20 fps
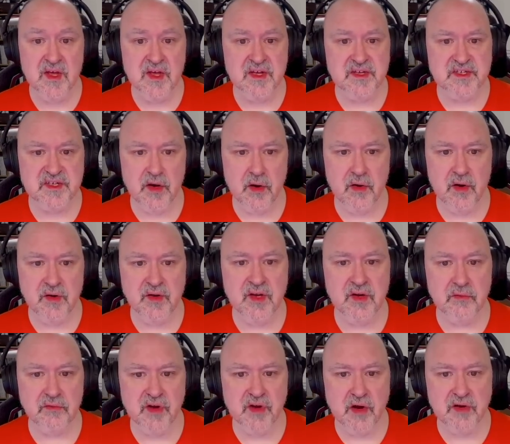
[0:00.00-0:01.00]
So
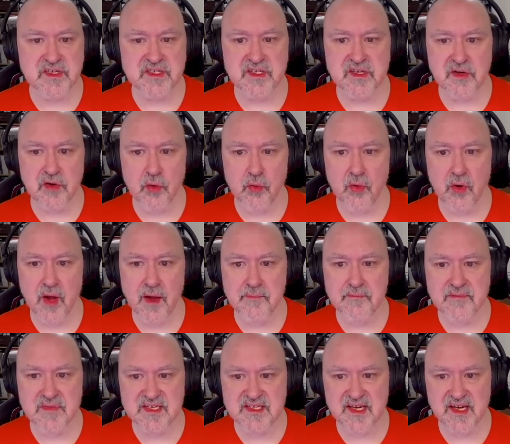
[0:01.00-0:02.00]
you'll notice that all
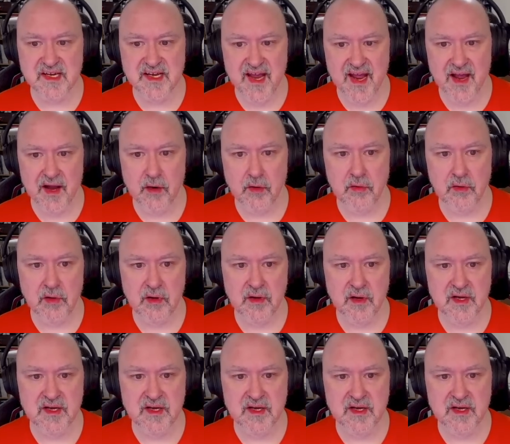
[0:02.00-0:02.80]
I'm missing now